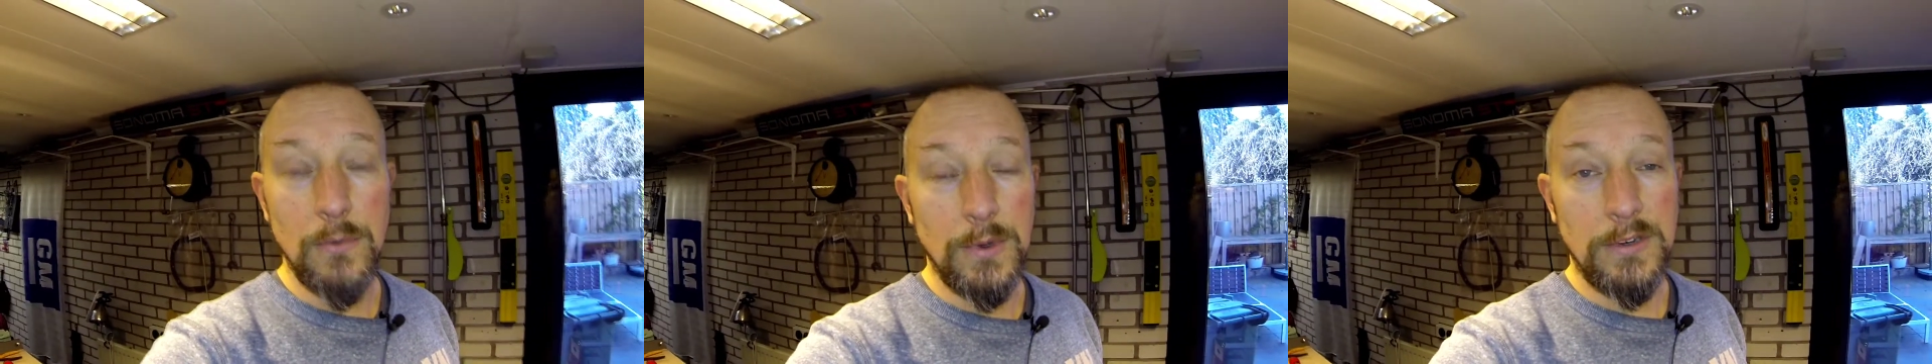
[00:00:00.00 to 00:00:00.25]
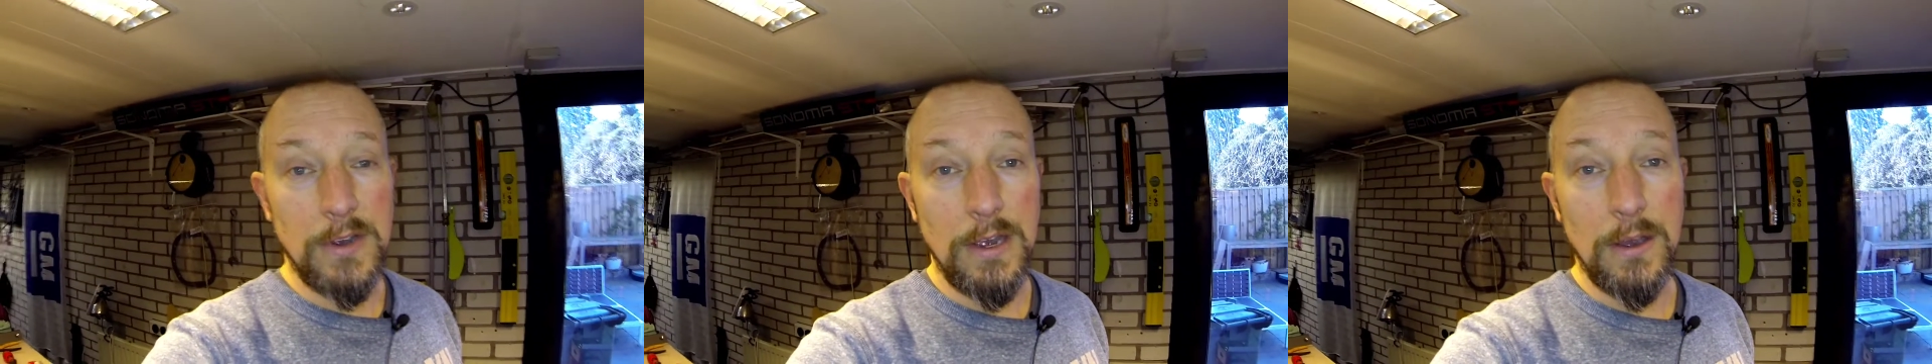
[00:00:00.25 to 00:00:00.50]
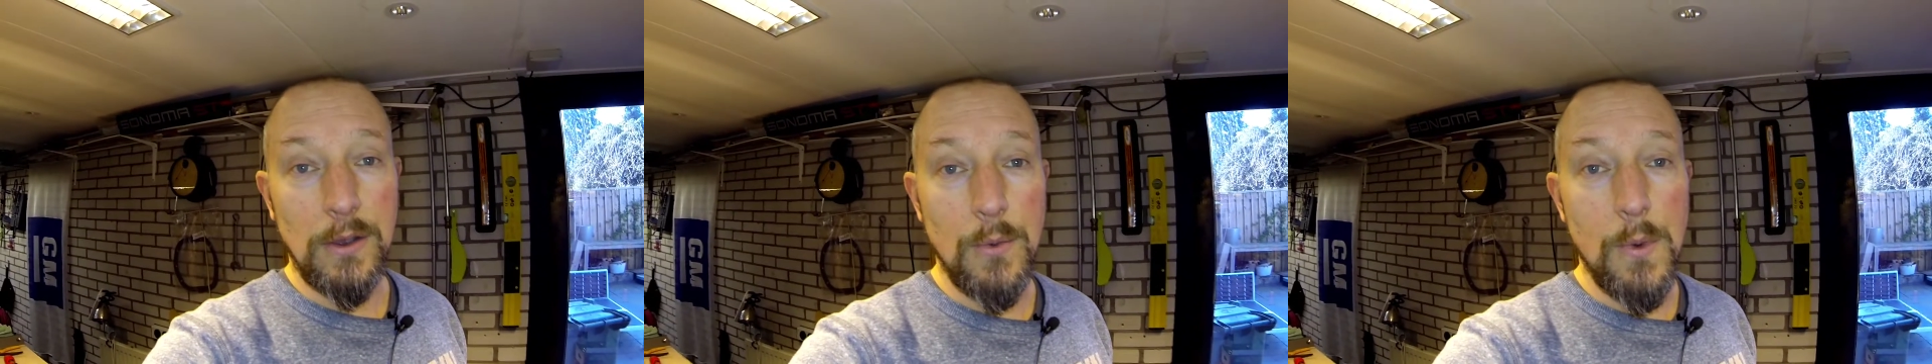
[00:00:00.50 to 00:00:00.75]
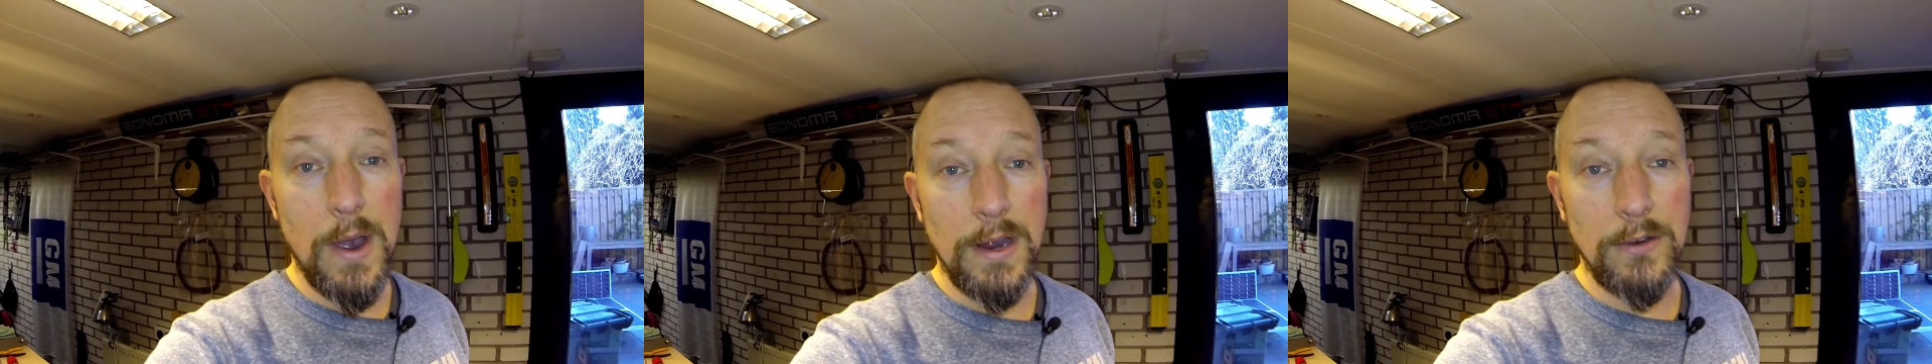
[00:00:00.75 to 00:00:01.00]
which I
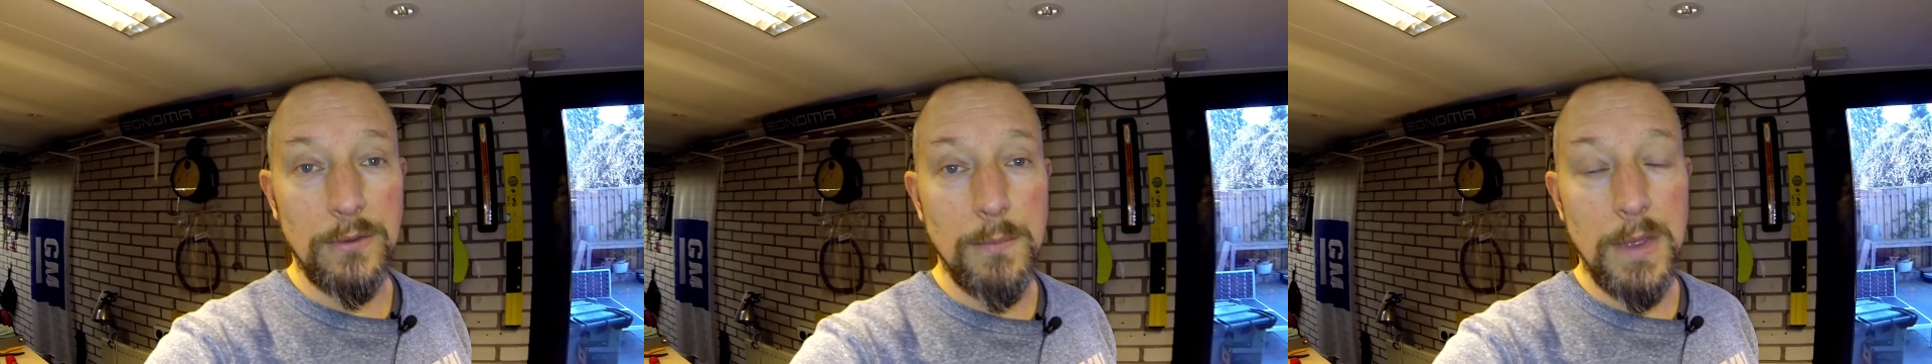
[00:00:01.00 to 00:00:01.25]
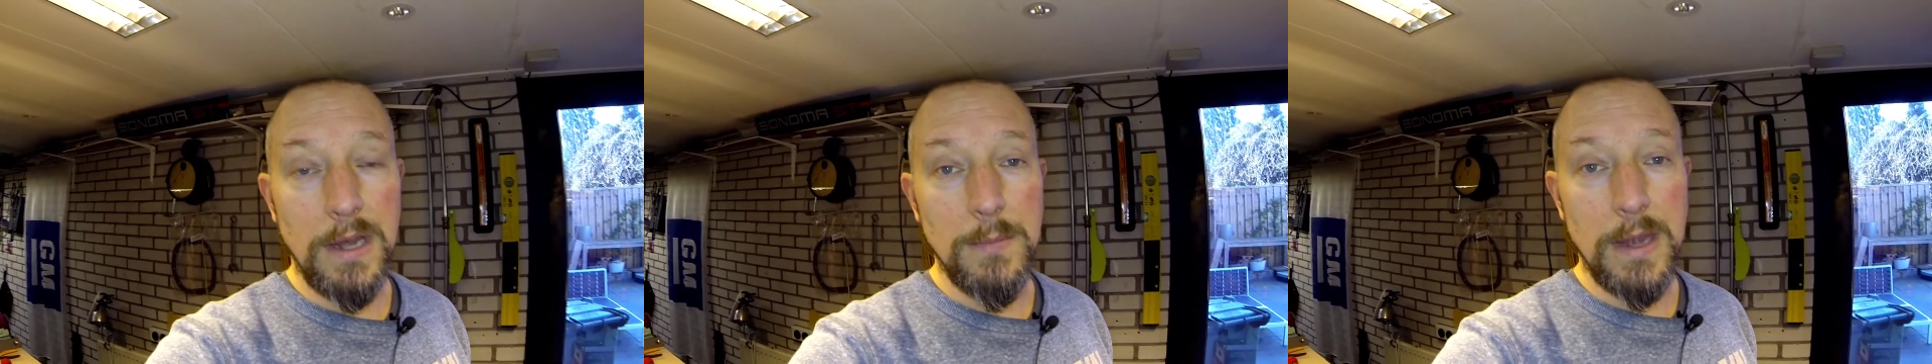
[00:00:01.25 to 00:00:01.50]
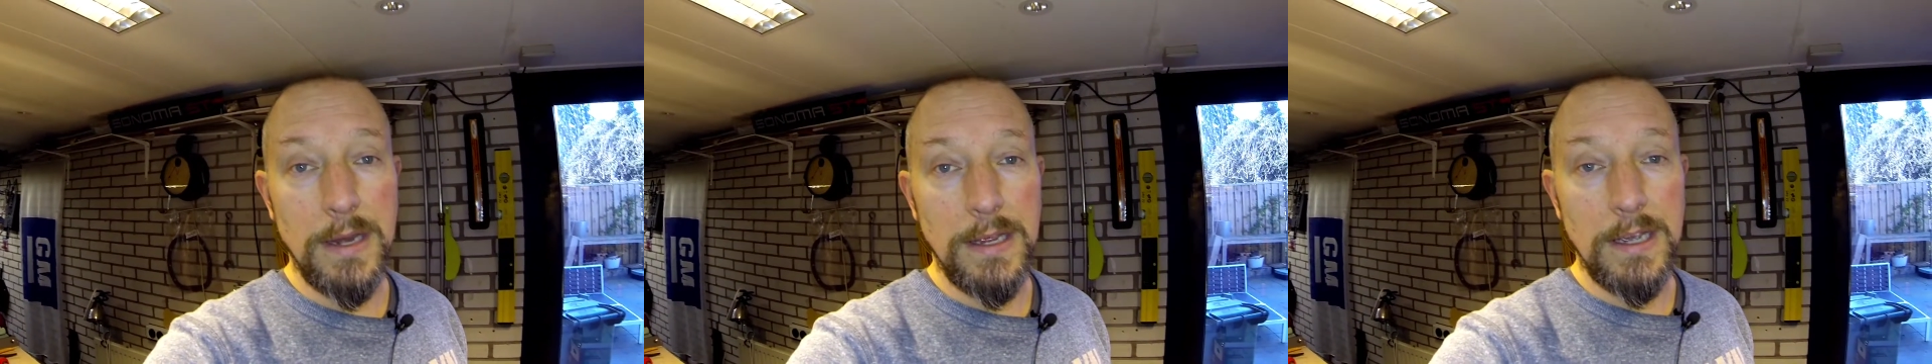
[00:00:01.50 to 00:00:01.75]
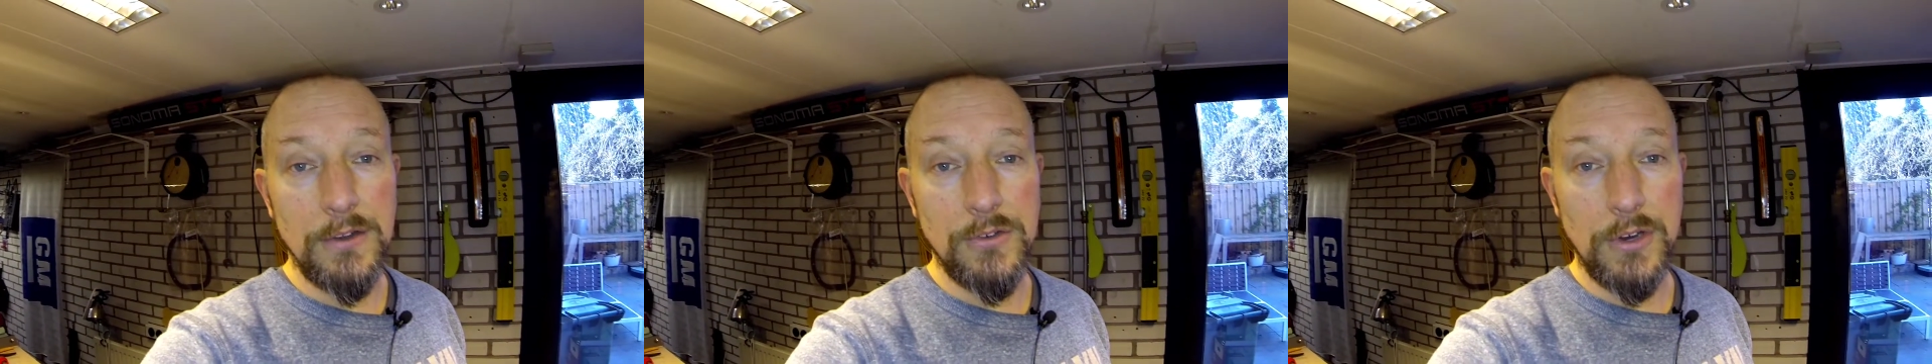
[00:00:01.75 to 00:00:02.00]
acquired many
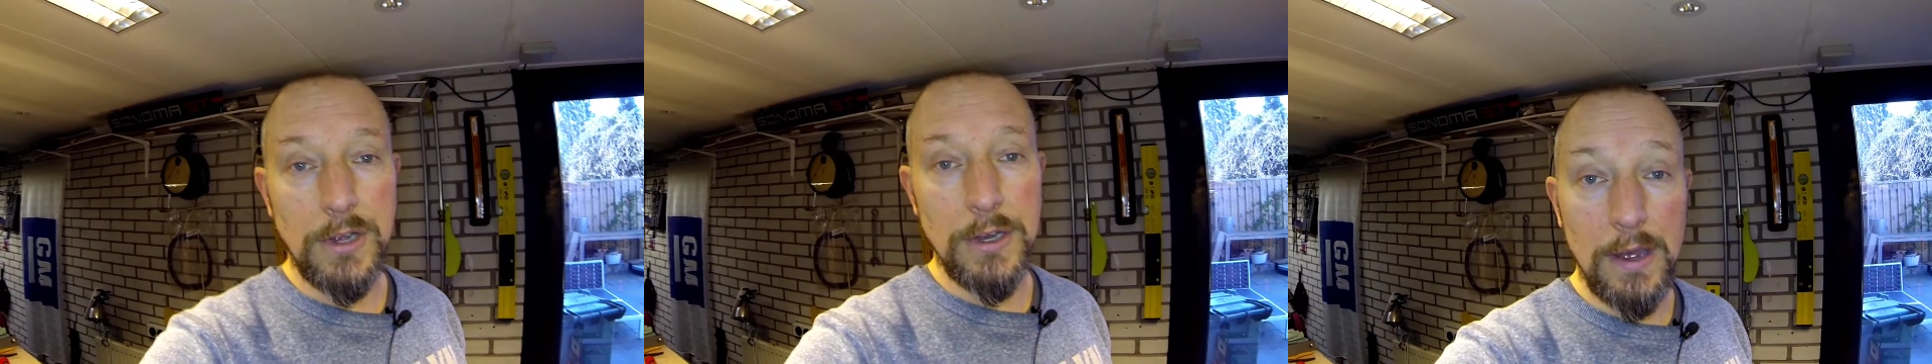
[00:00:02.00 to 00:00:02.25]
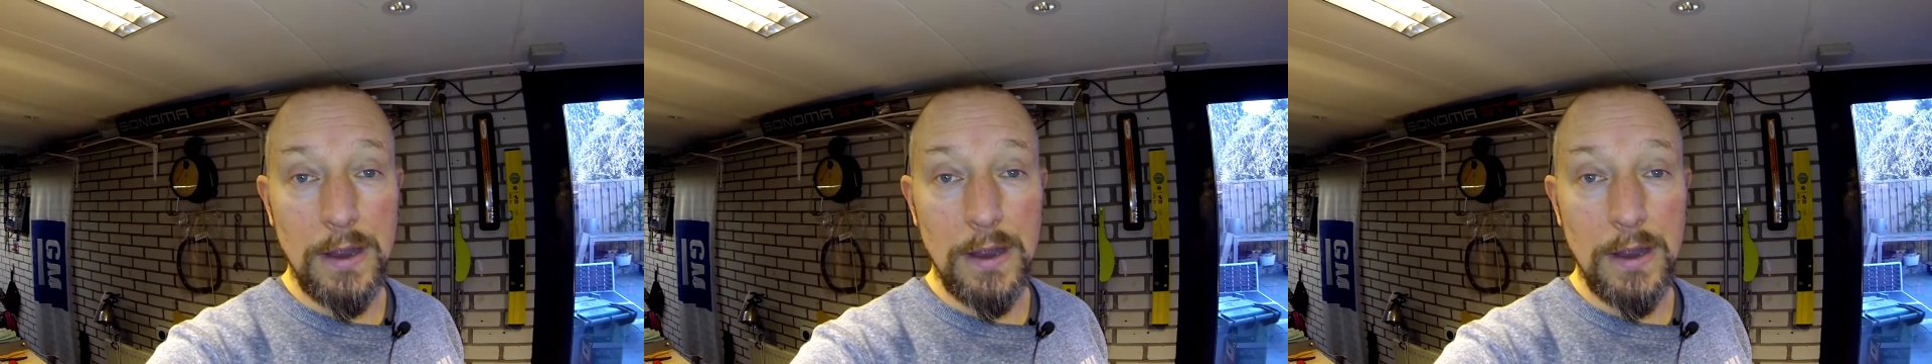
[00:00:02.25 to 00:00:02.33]
years ago,